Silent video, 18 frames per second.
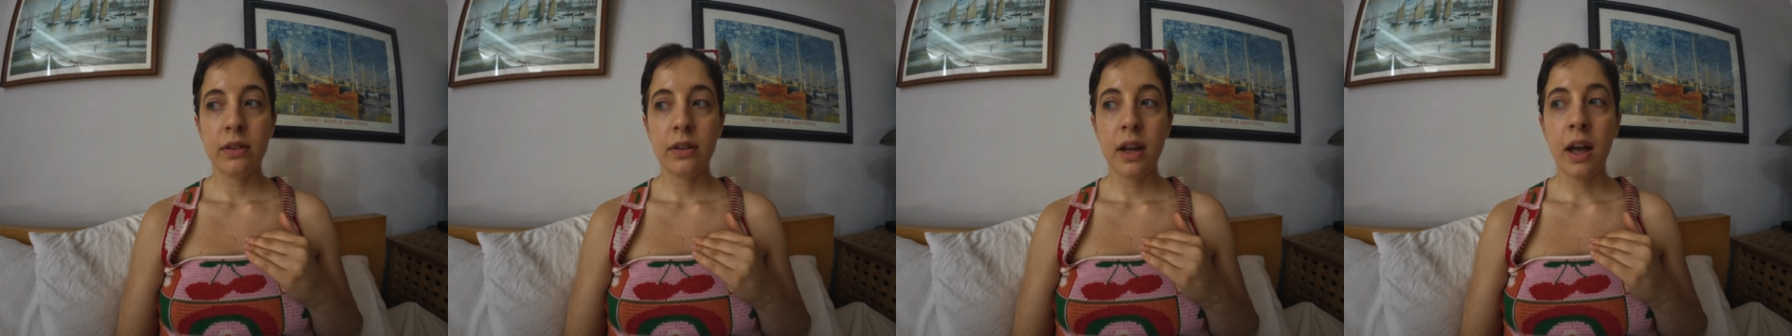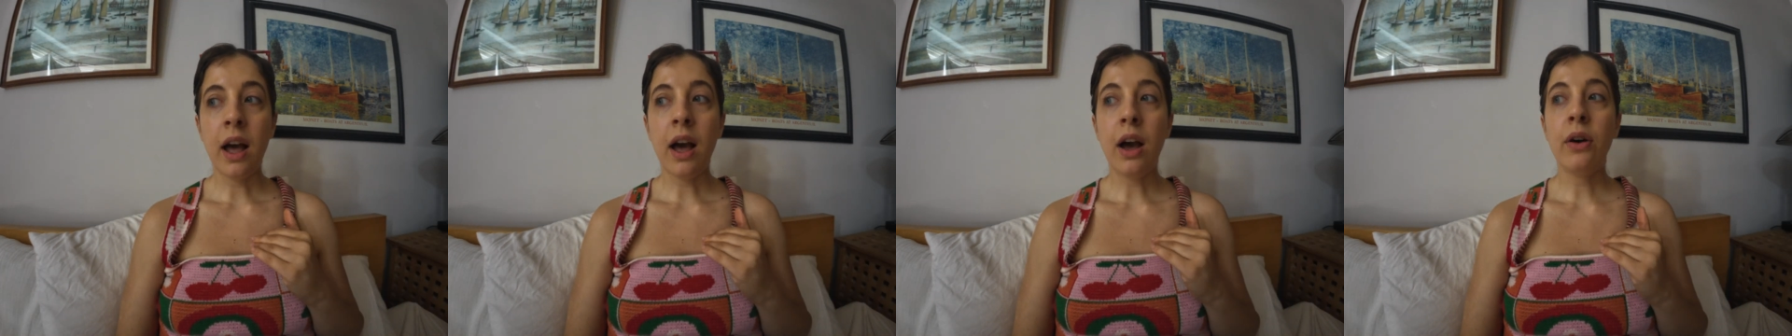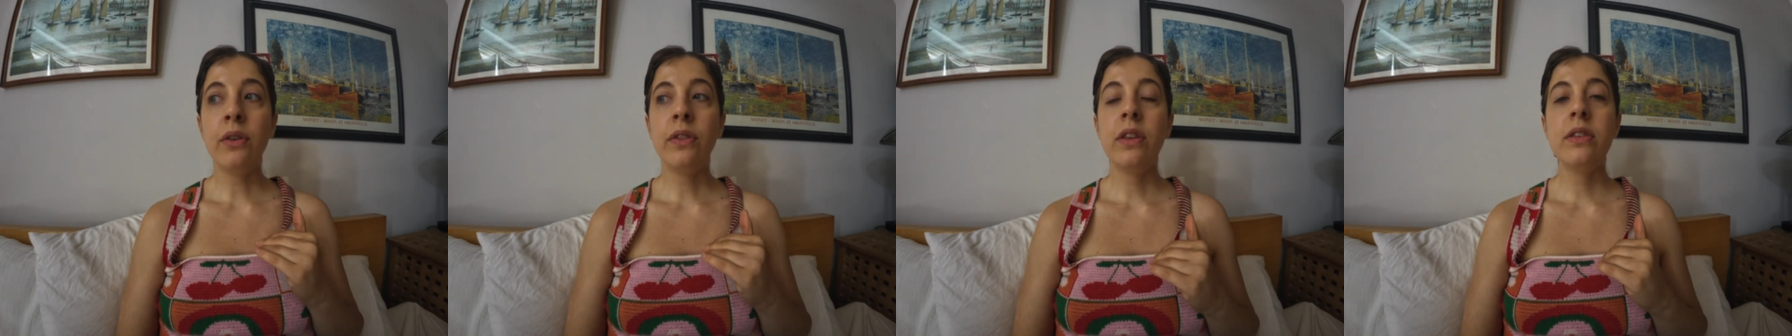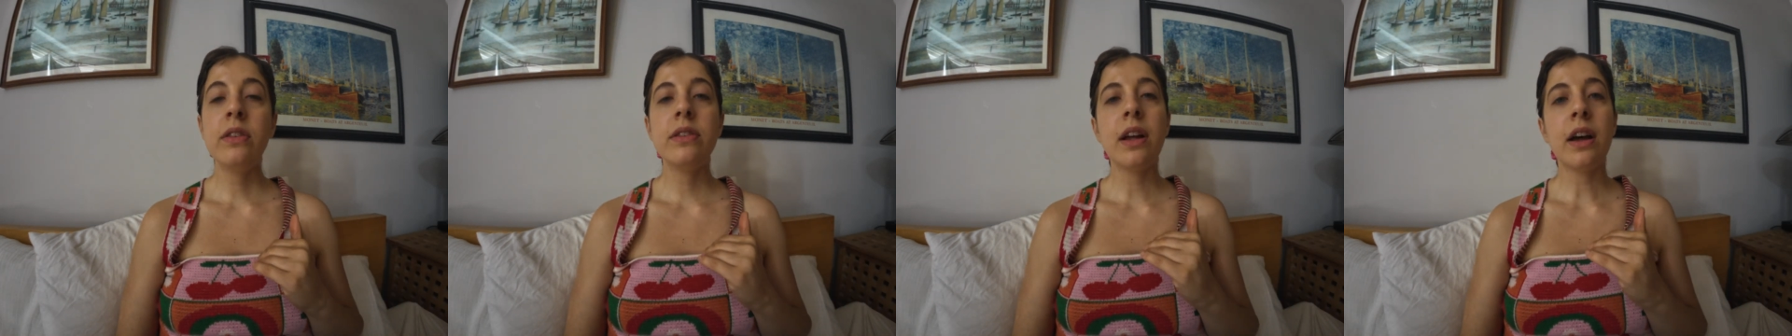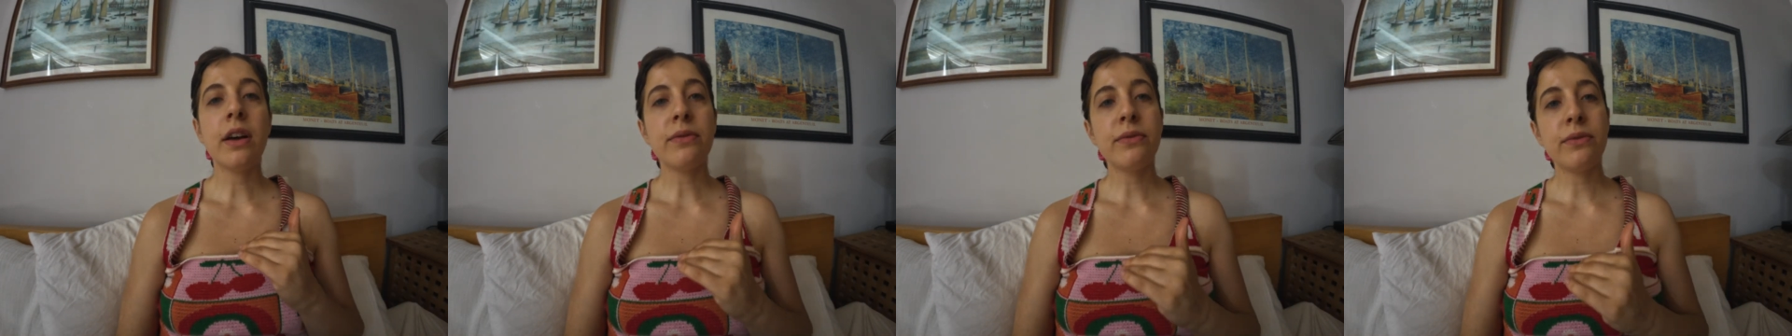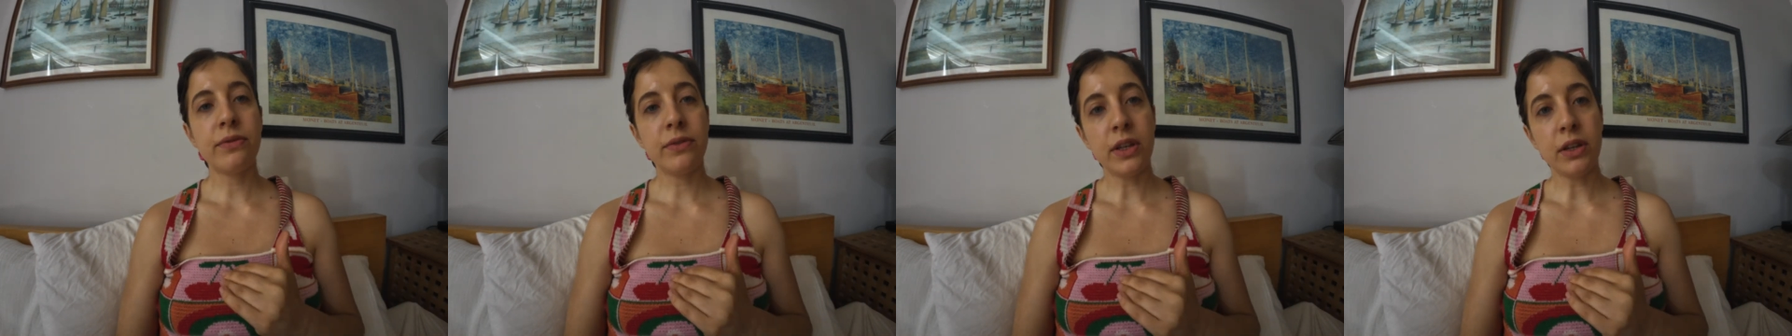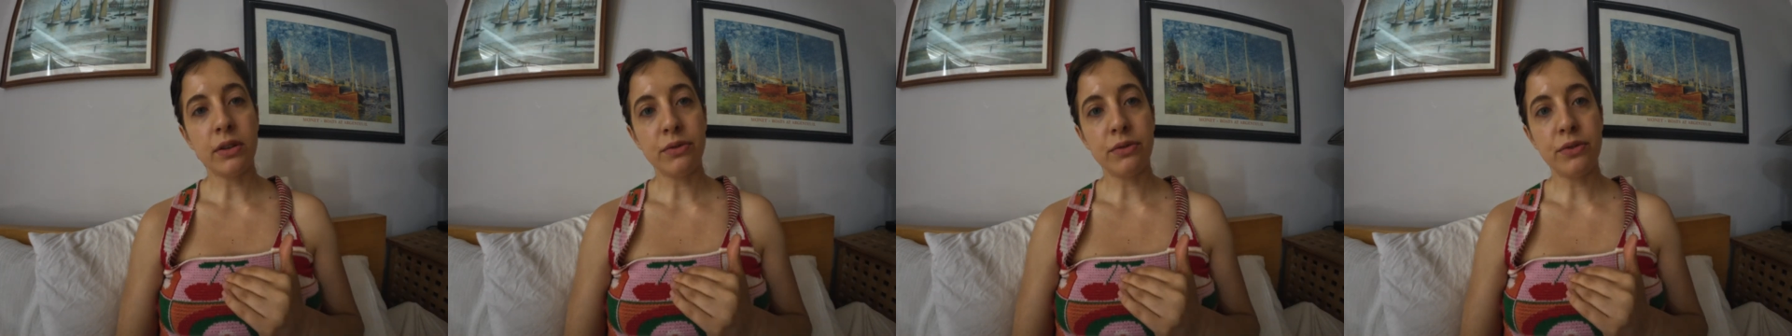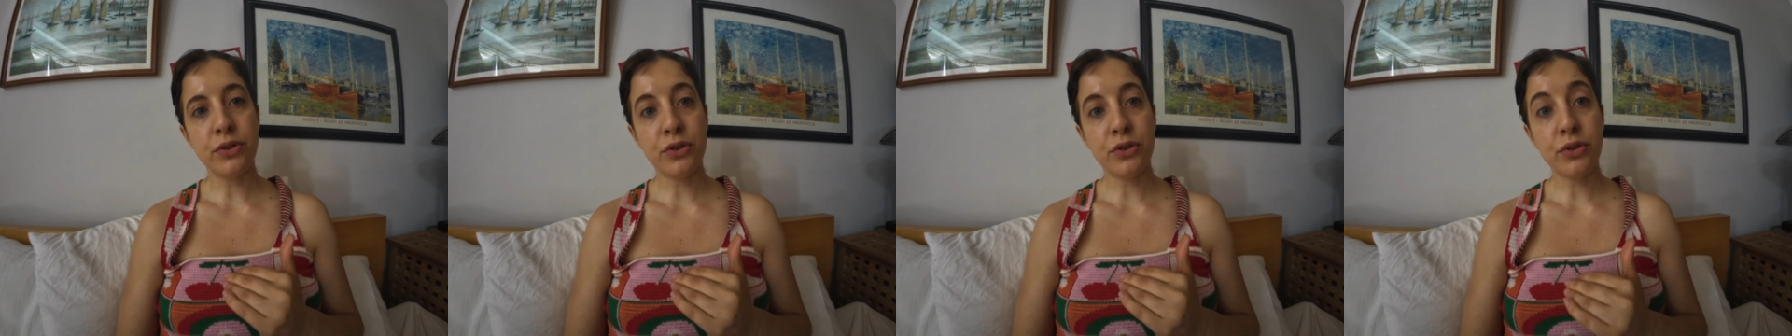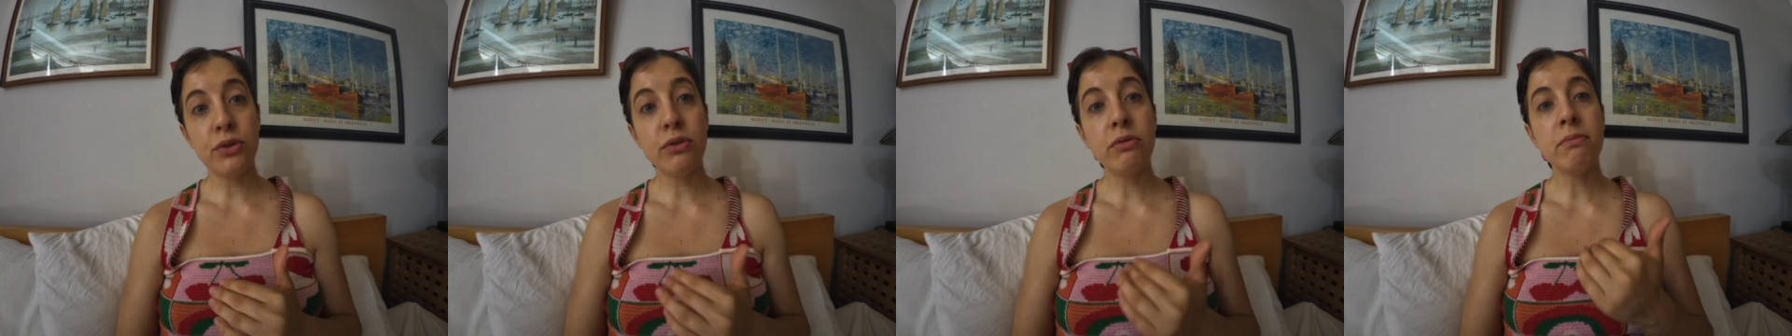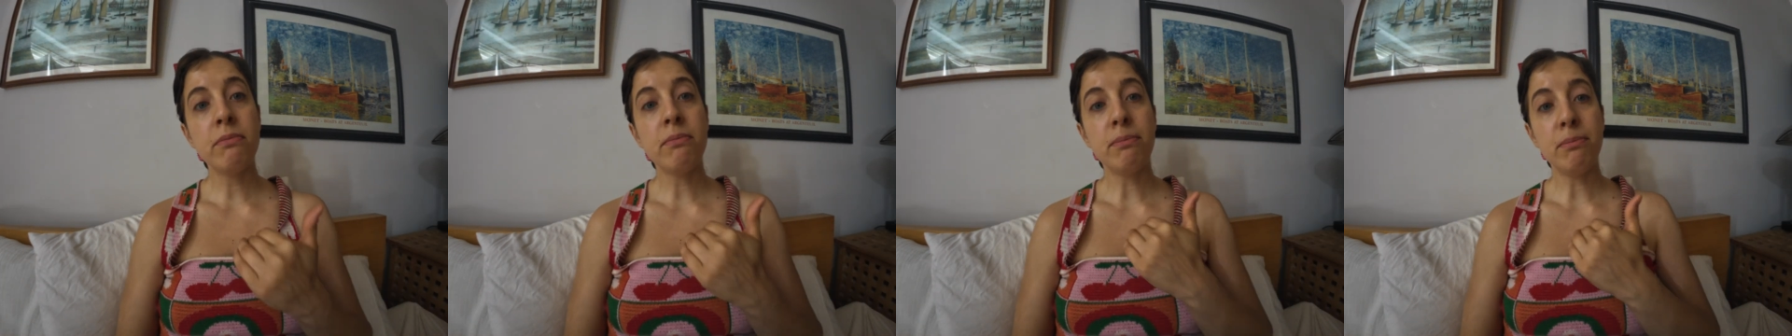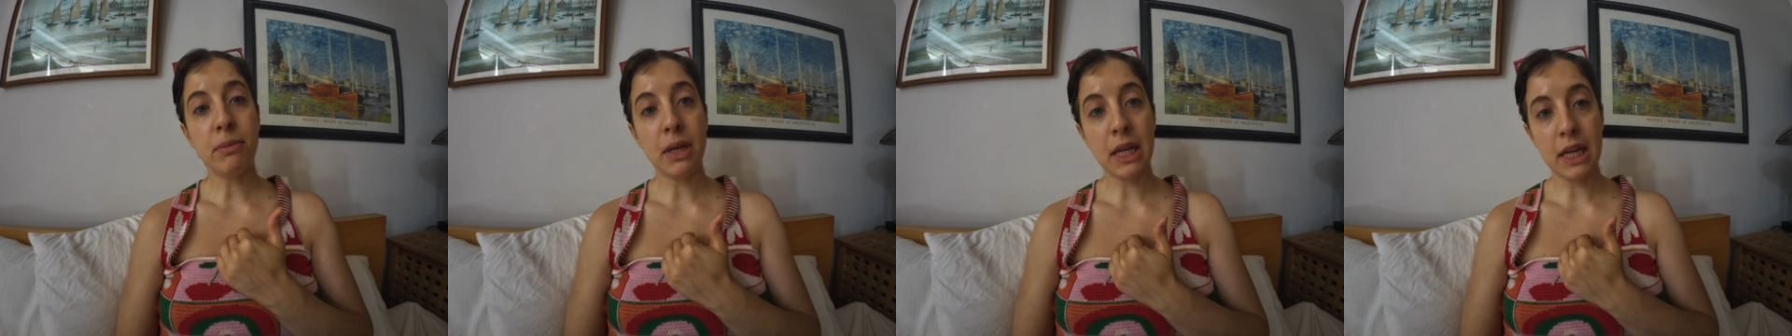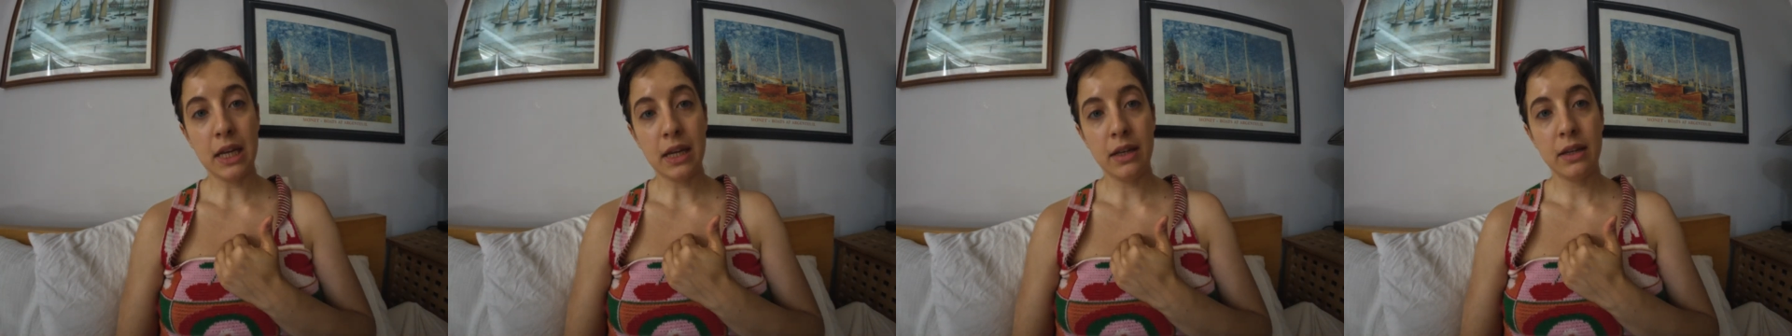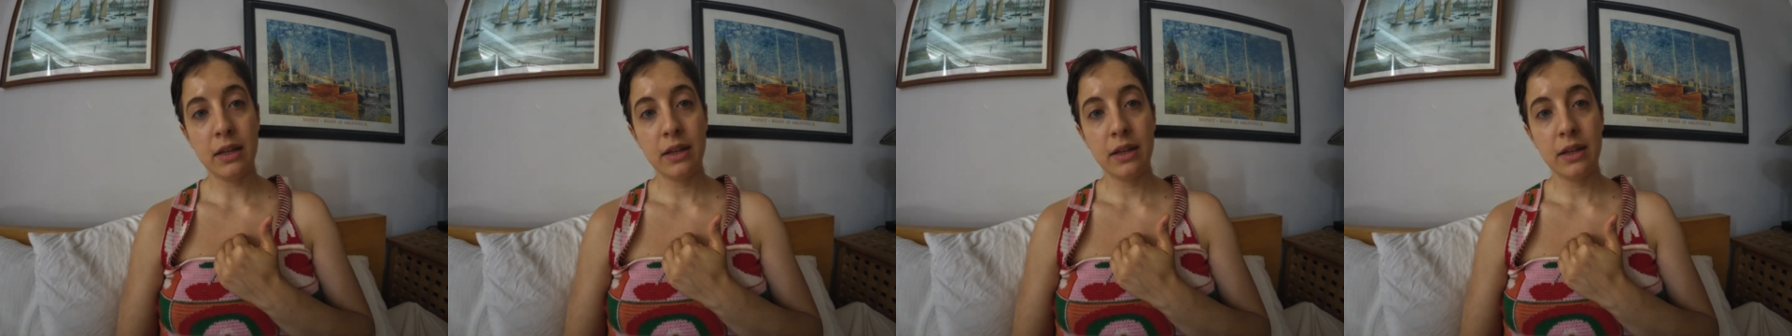how does that feel to me?